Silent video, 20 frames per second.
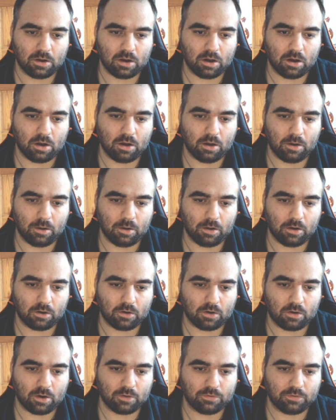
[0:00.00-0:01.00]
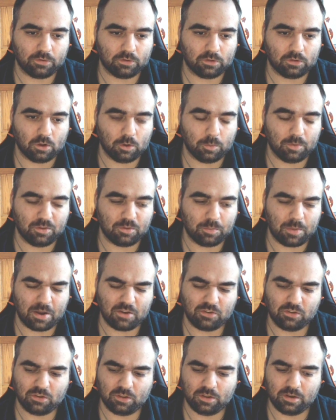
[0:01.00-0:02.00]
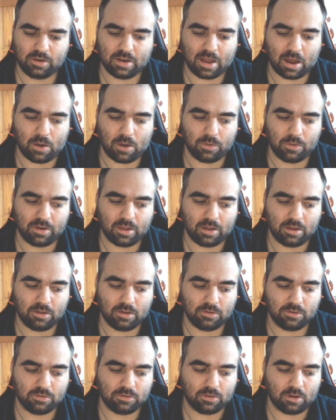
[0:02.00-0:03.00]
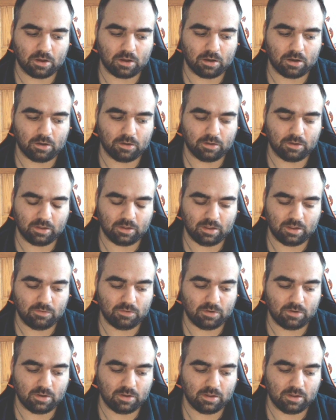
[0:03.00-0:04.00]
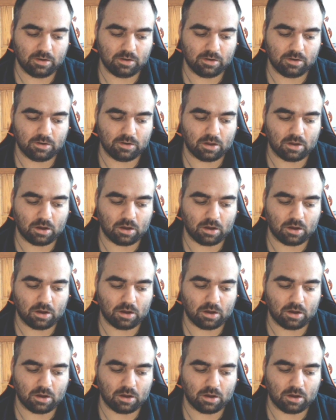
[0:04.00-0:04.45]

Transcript: across the globe, especially nowadays, even in